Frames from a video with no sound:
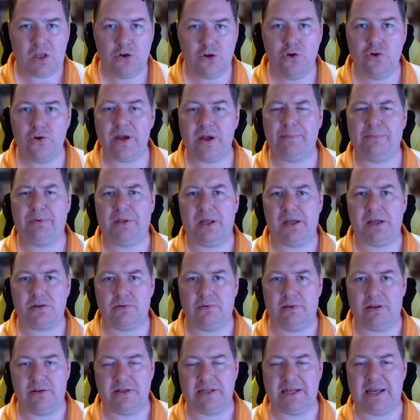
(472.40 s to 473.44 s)
New Game Plus
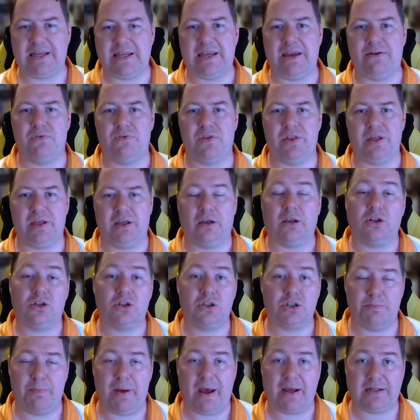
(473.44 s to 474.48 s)
will let you take everything
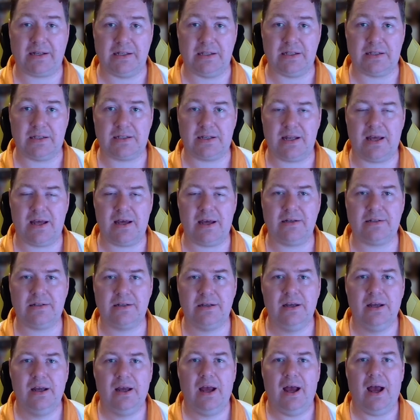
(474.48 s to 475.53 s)
back to the start,
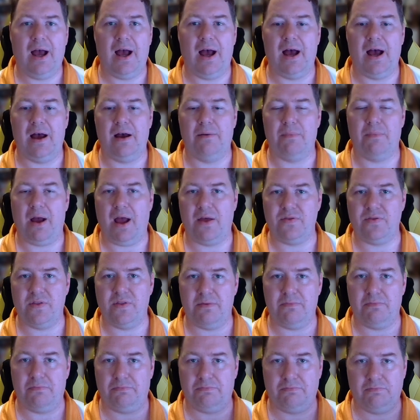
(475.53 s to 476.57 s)
and
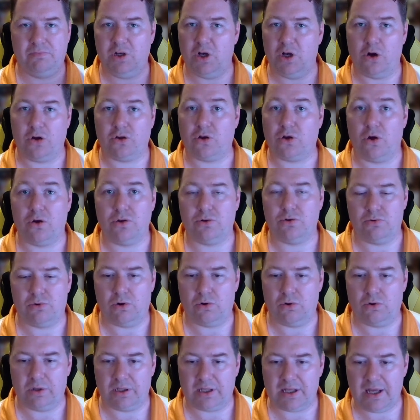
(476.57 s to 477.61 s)
then go through
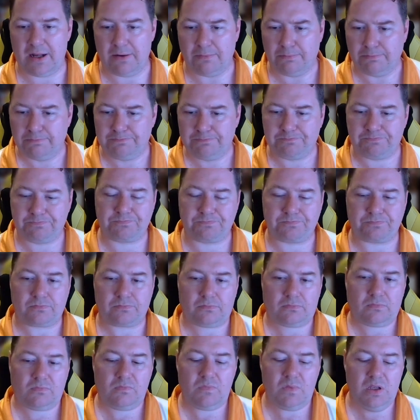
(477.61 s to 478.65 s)
it all again.
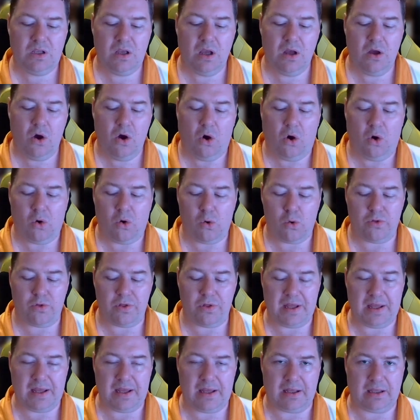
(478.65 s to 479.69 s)
All
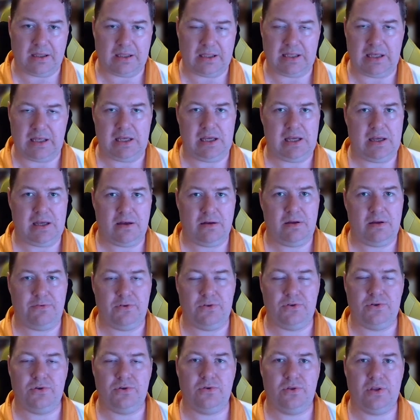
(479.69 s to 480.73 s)
the gear,
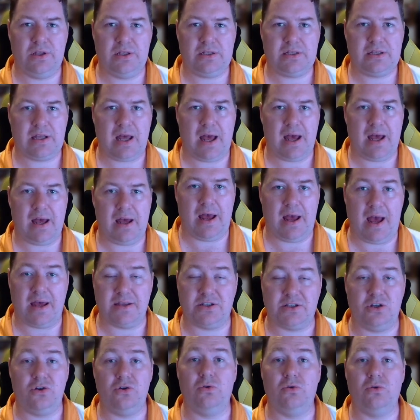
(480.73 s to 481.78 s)
if you do this,
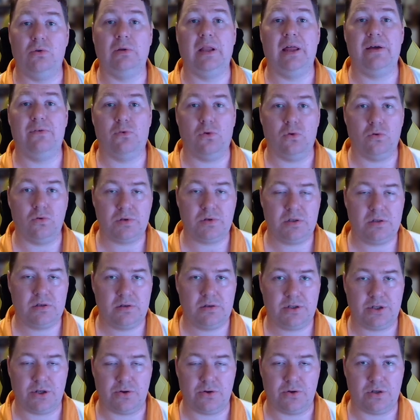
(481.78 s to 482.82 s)
has new levels
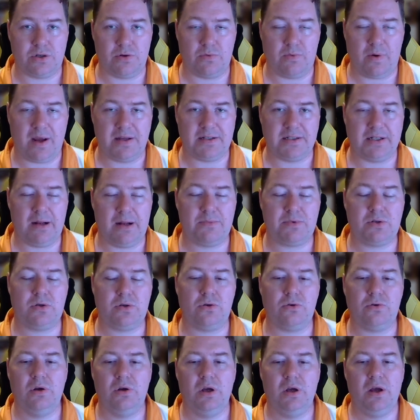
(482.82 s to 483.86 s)
to raise it up
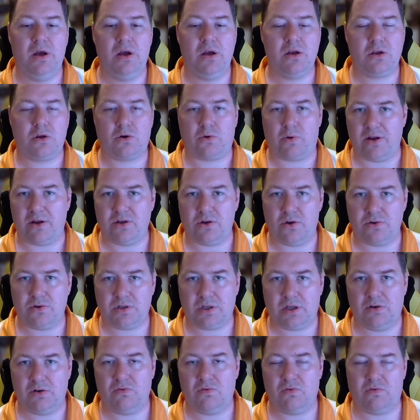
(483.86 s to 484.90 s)
to.
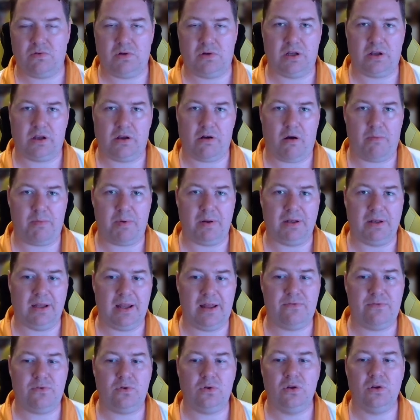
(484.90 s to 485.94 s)
Kratos can go up in
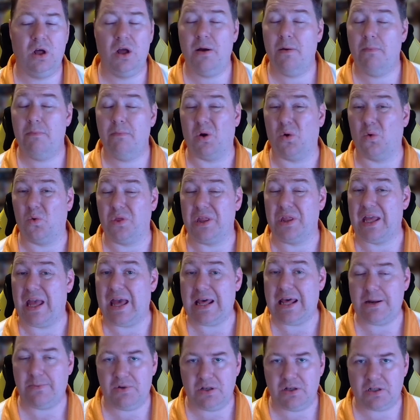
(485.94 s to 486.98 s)
level, but all the
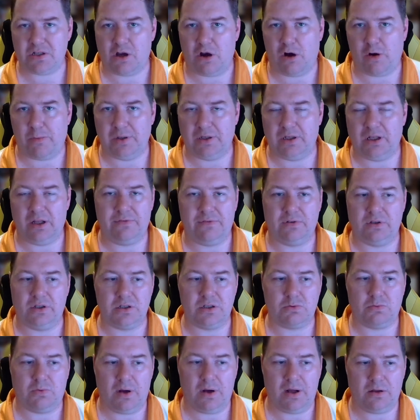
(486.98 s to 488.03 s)
enemies go up in level
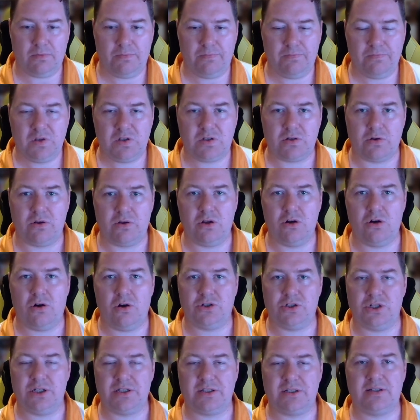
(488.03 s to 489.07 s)
as well. So you're
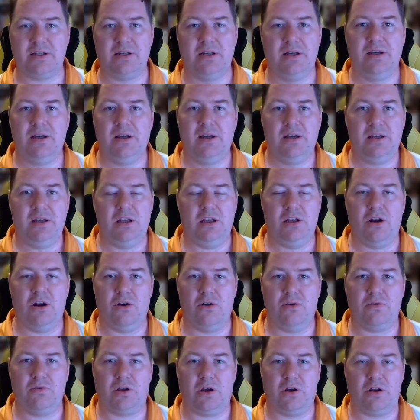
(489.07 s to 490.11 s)
not just
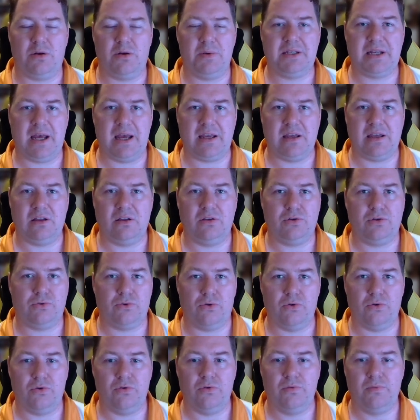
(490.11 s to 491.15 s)
going to be taking
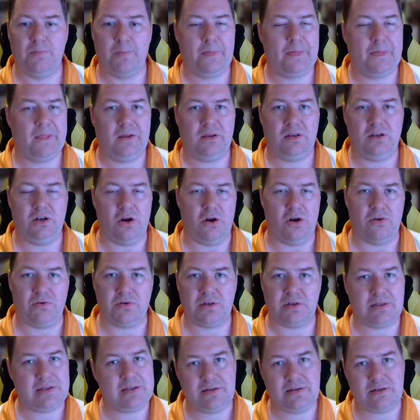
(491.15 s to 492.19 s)
through
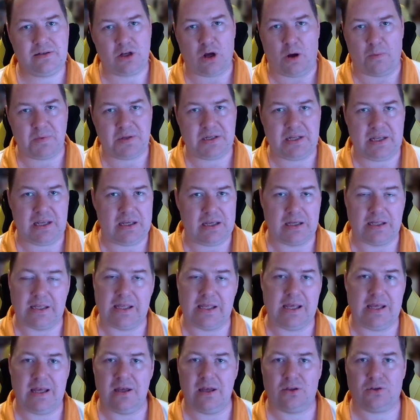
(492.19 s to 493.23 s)
top tier
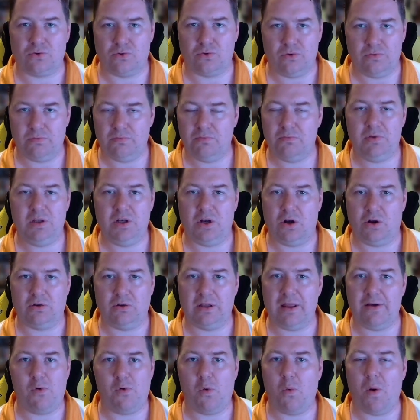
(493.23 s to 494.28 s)
gear through
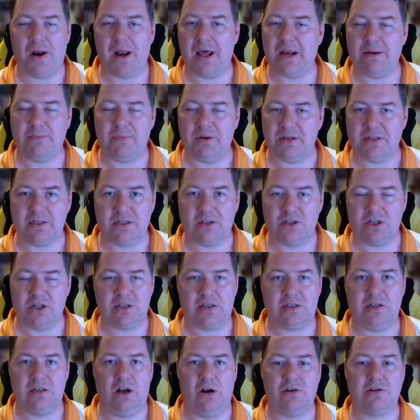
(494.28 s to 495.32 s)
level 1 enemies and
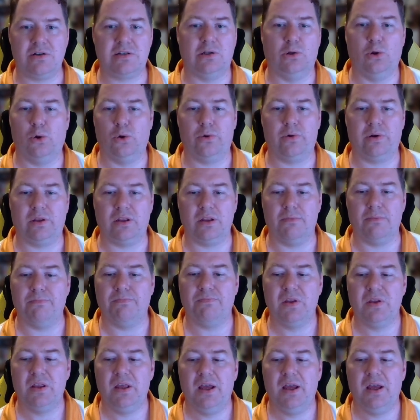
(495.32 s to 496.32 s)
just slaughtering them.